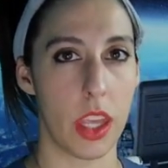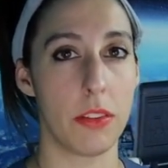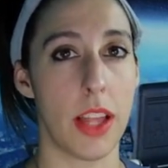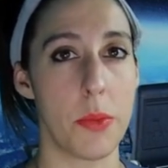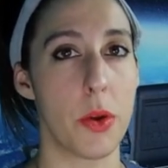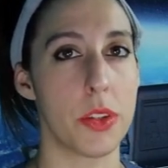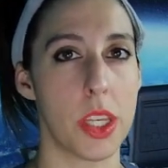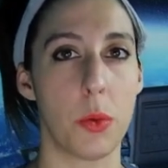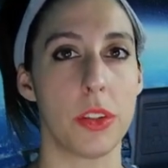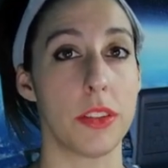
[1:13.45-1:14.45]
If light mode is
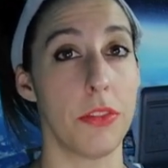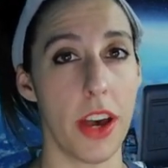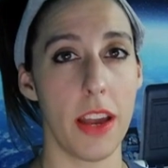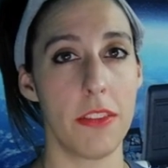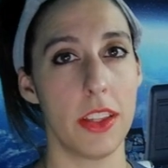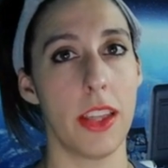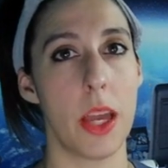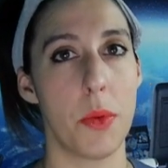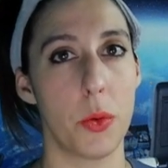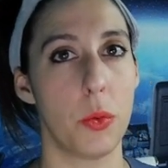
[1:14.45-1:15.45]
equal to 5, then
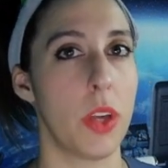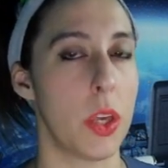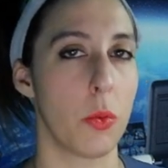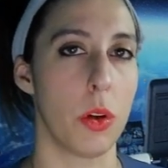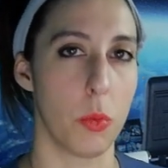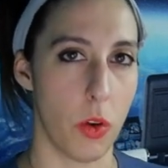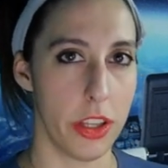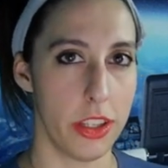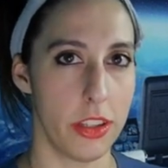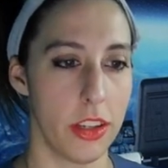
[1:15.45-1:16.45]
light mode will equal
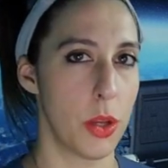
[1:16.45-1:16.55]
1.